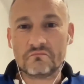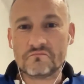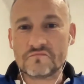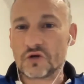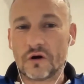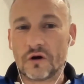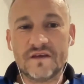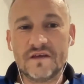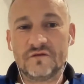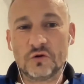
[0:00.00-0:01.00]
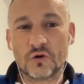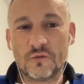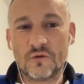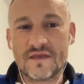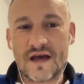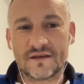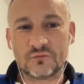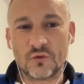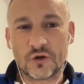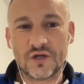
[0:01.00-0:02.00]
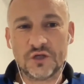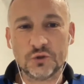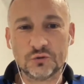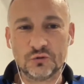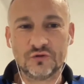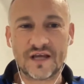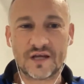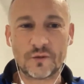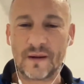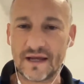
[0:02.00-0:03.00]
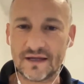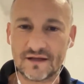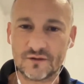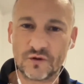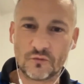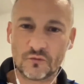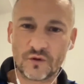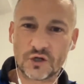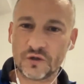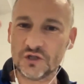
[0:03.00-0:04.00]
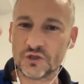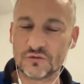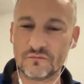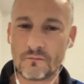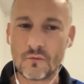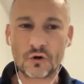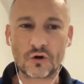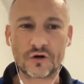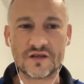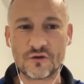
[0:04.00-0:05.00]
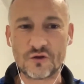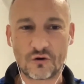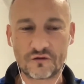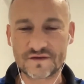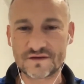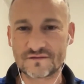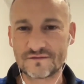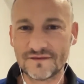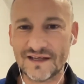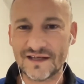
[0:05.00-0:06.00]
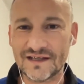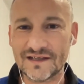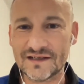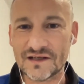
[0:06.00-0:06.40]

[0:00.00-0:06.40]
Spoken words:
So if you agree with that, we're going to take a plane and we're going more in the north, in